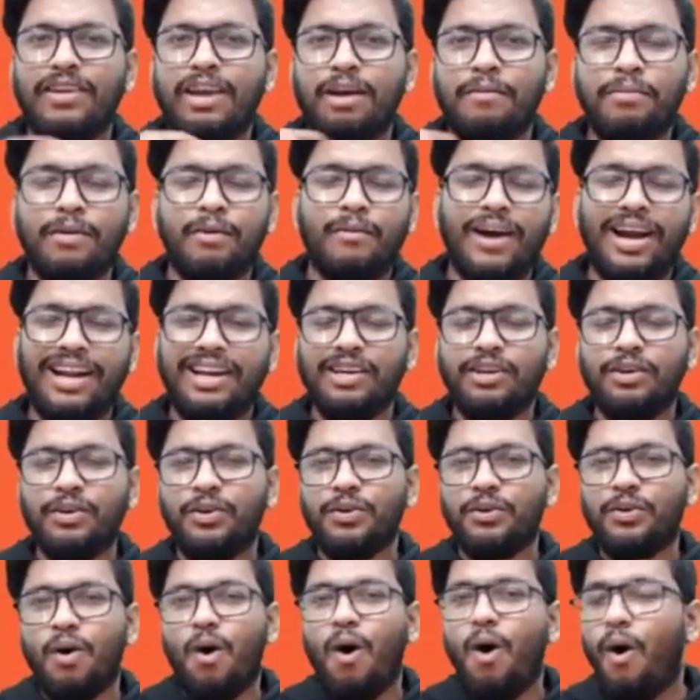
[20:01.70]
we are providing
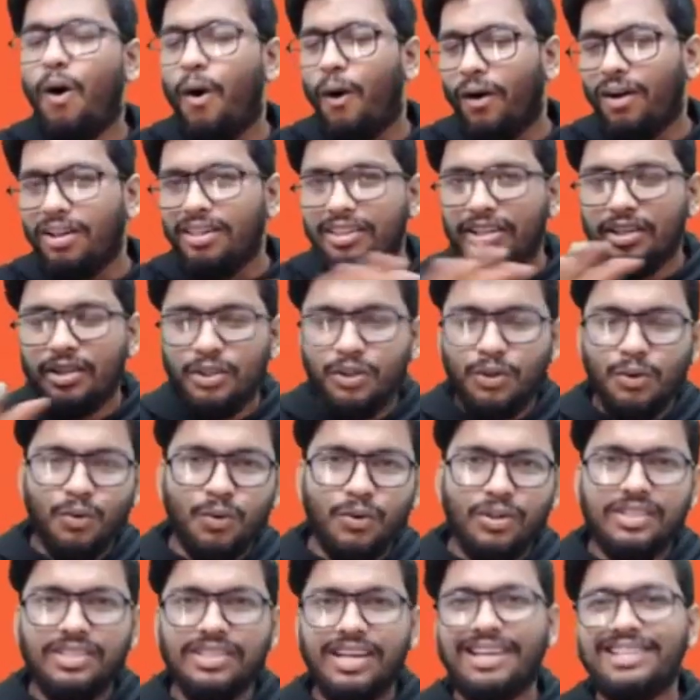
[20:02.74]
you all the
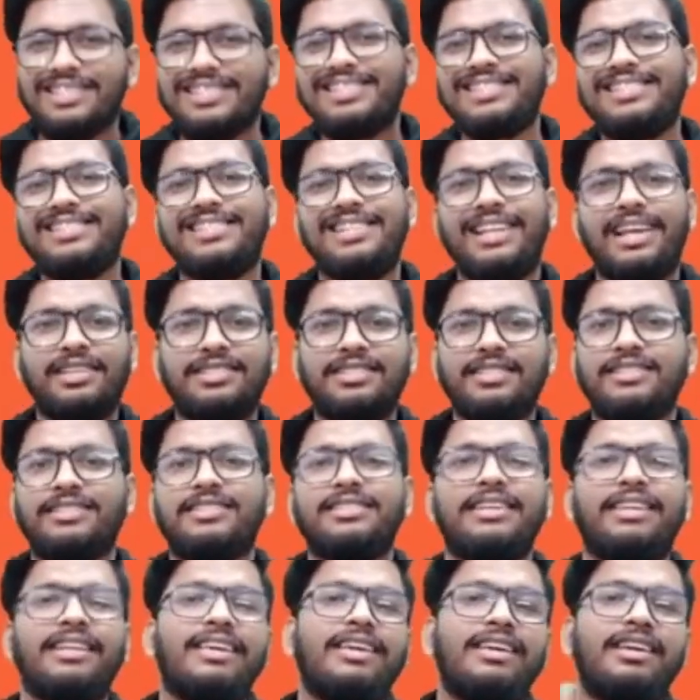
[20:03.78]
tools that is
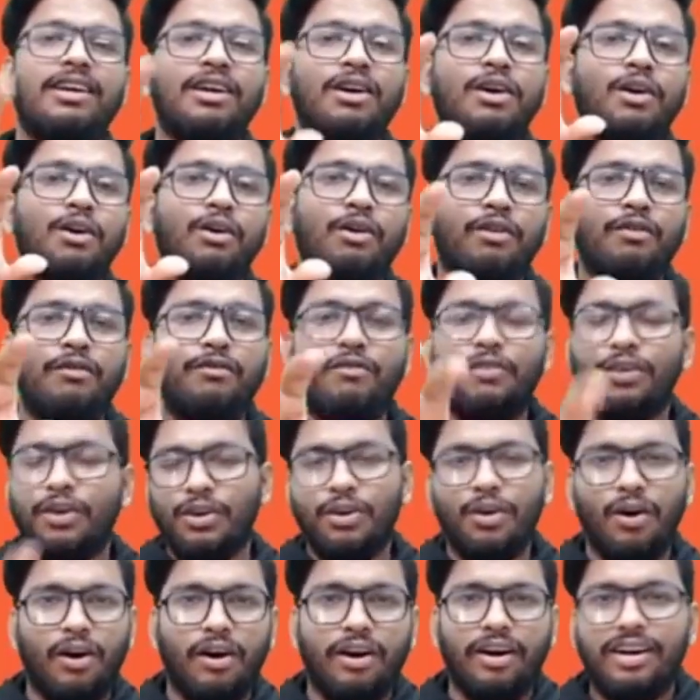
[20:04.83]
necessary for
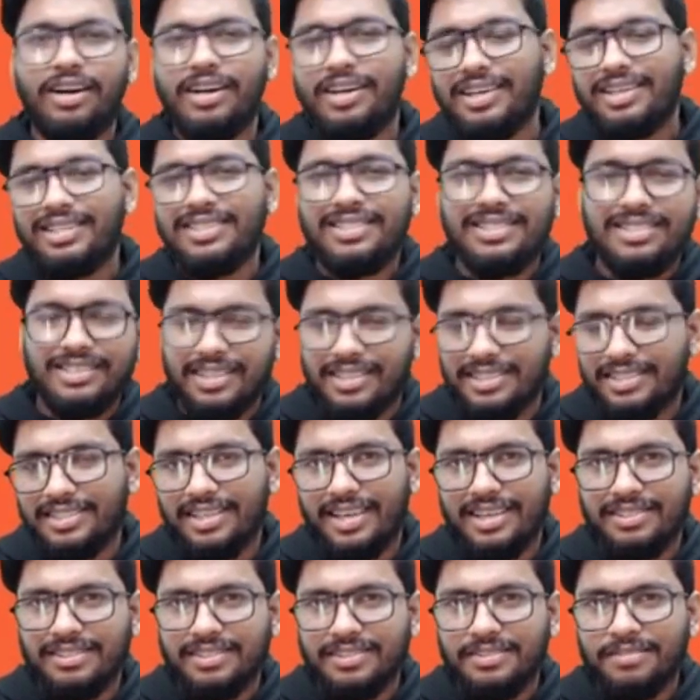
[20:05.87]
your
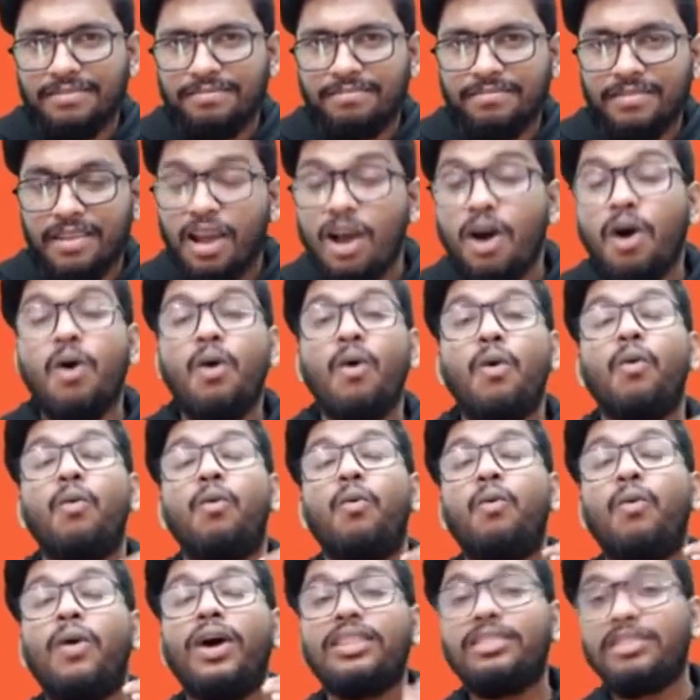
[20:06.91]
success.
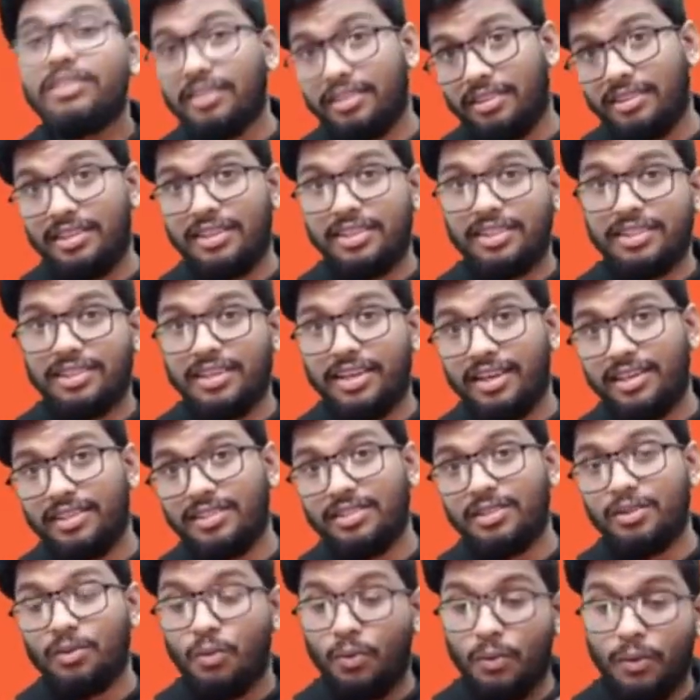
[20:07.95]
With this
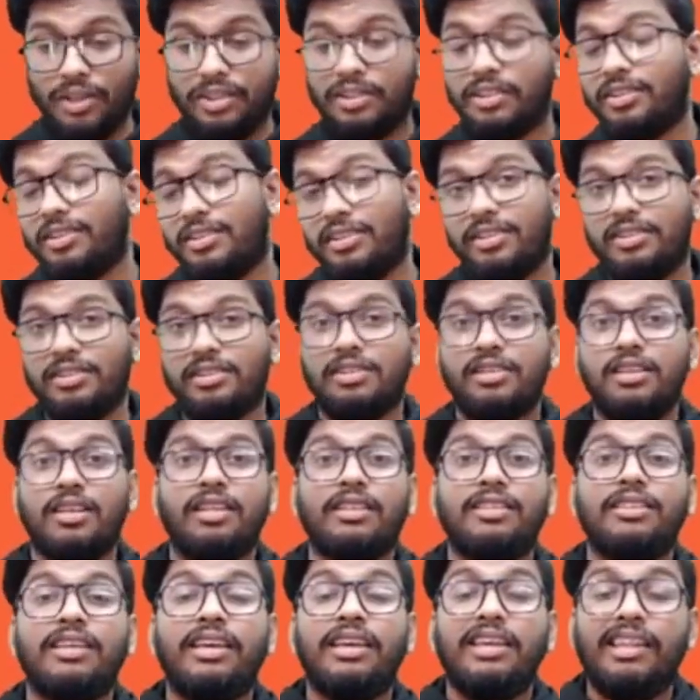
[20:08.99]
guys, with this,
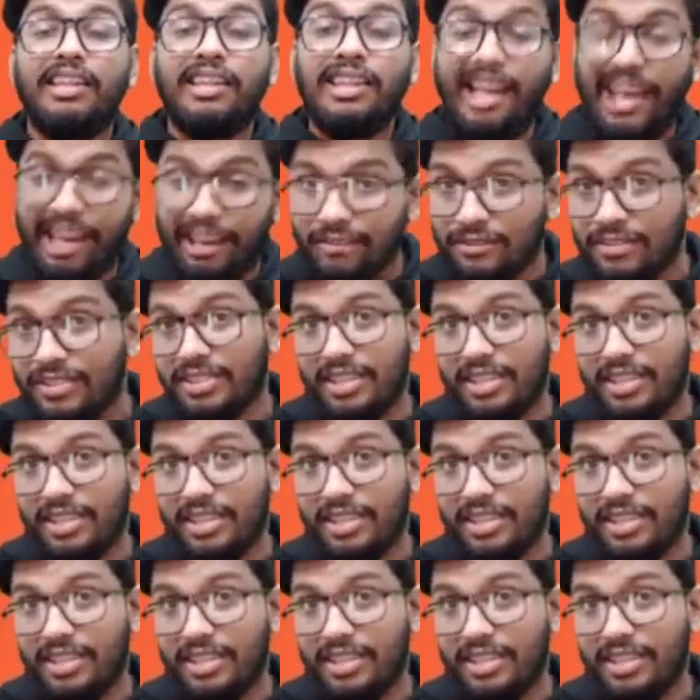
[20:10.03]
the live